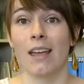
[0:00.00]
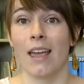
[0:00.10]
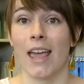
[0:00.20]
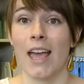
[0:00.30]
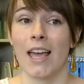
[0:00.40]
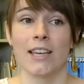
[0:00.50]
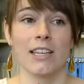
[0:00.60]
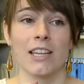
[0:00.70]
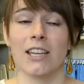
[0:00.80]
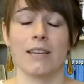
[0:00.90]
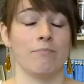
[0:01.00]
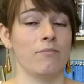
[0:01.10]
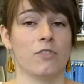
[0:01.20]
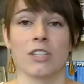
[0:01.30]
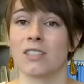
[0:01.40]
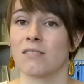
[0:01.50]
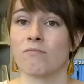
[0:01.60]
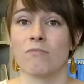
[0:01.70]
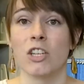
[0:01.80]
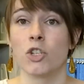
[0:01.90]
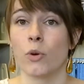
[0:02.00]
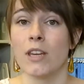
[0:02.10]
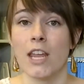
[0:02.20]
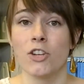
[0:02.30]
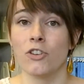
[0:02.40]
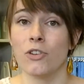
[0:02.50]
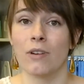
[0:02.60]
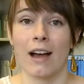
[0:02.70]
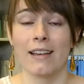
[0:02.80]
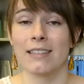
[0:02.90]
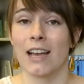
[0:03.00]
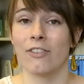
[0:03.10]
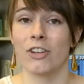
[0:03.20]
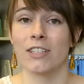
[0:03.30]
and just enjoy nature, you guys. Have a good